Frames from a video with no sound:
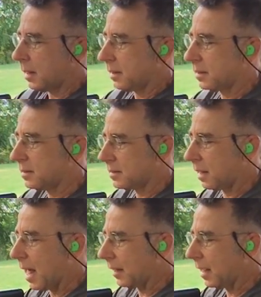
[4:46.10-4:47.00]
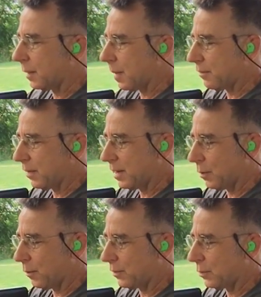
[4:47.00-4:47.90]
This is a lot like my
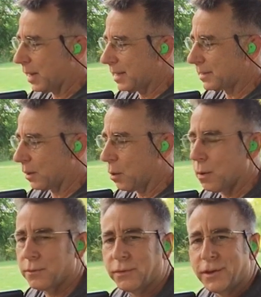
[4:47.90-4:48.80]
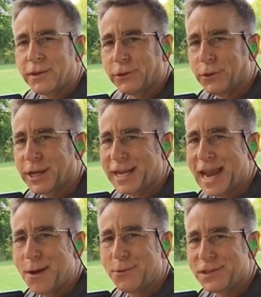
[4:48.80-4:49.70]
video a few days ago of looking
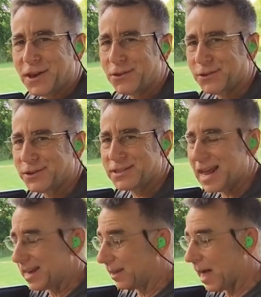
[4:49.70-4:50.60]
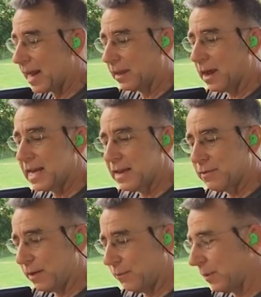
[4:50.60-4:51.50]
down the tunnel. There's not a lot of light
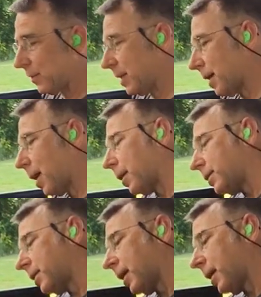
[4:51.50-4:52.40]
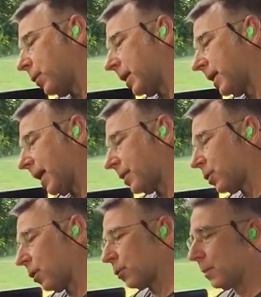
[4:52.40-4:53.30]
even at 50 yards, and we did catch
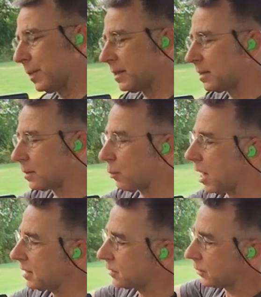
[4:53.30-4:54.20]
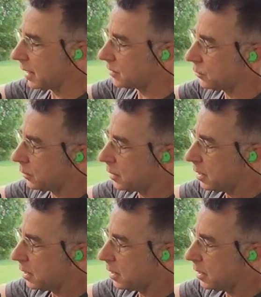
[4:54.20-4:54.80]
all 3 pieces of brass, so that's good.